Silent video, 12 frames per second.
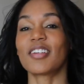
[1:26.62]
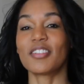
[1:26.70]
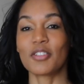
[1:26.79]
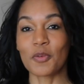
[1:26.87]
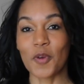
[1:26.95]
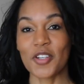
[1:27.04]

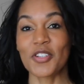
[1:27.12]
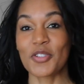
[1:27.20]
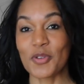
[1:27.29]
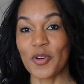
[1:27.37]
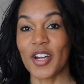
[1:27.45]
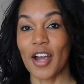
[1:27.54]
the one
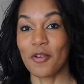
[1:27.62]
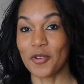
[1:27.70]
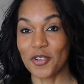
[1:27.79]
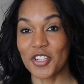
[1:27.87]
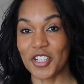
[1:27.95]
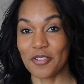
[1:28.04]
story I
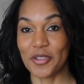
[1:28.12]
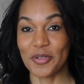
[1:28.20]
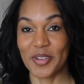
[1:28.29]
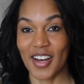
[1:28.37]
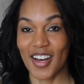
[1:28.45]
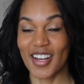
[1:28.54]
will share with
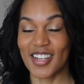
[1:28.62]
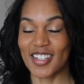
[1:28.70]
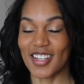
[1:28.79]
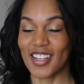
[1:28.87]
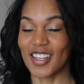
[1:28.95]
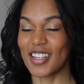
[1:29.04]
you guys
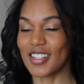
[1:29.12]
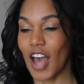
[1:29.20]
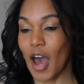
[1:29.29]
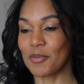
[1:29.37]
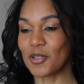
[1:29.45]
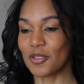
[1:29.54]
that I think is
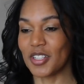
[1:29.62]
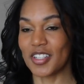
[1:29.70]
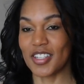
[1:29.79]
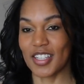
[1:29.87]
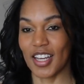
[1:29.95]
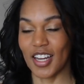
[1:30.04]
absolutely
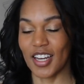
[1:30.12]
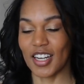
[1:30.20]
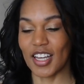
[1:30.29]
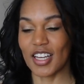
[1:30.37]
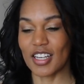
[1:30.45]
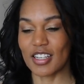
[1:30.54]
insane
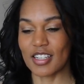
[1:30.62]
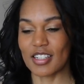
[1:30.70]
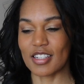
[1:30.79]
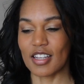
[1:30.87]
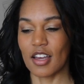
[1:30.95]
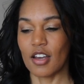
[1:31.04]

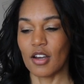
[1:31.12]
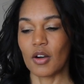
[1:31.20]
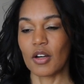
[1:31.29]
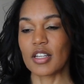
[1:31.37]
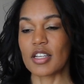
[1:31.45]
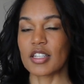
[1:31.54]
is
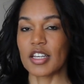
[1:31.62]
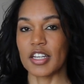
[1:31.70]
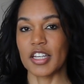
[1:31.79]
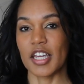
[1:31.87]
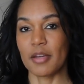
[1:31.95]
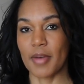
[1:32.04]
this
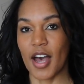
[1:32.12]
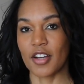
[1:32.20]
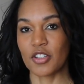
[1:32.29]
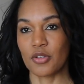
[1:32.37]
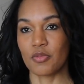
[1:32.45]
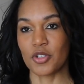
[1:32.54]
lady came
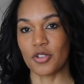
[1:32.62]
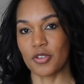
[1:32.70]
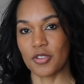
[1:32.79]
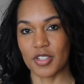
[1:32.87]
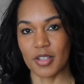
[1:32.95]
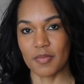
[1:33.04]
back to
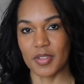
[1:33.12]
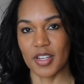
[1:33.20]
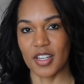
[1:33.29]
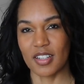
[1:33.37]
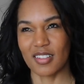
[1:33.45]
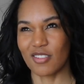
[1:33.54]
return
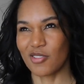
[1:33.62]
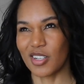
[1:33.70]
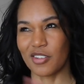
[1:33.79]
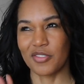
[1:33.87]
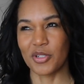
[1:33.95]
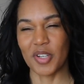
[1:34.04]
something. It was
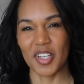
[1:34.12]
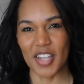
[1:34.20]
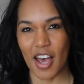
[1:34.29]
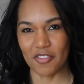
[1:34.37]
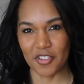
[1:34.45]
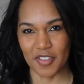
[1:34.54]
like a few days
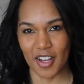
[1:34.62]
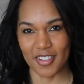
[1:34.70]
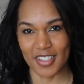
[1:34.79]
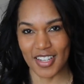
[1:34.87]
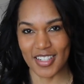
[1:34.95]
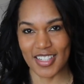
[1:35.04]
after
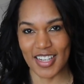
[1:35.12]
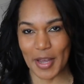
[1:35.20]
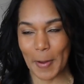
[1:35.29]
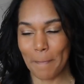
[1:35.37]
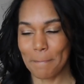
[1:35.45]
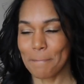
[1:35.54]
Valentine's
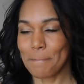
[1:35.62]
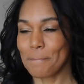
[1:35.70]
Day.